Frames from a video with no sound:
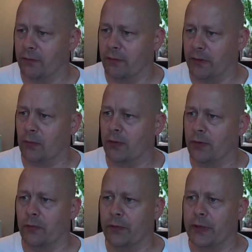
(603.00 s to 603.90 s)
them,
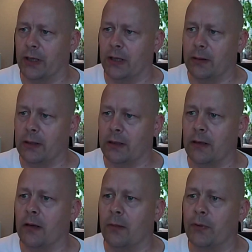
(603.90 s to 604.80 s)
although they
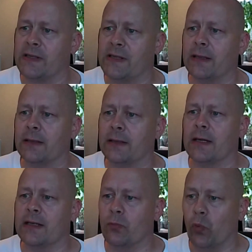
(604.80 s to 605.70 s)
are presented
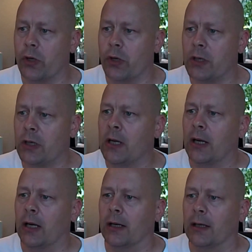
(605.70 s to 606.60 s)
as one.
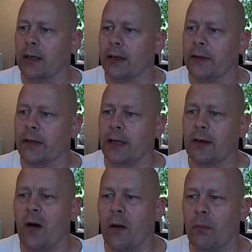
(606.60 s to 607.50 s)
They
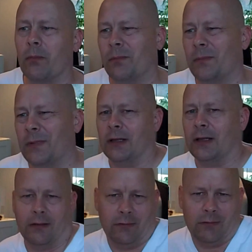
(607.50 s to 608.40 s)
come
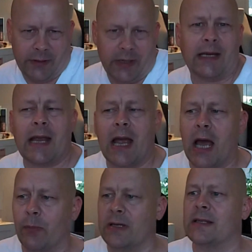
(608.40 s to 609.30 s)
or they
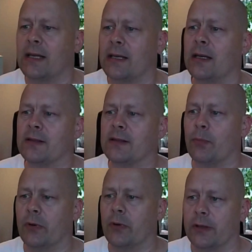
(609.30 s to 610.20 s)
can be
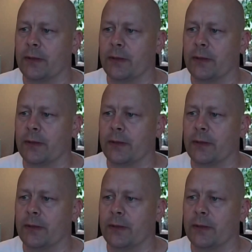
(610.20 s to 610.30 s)
separated.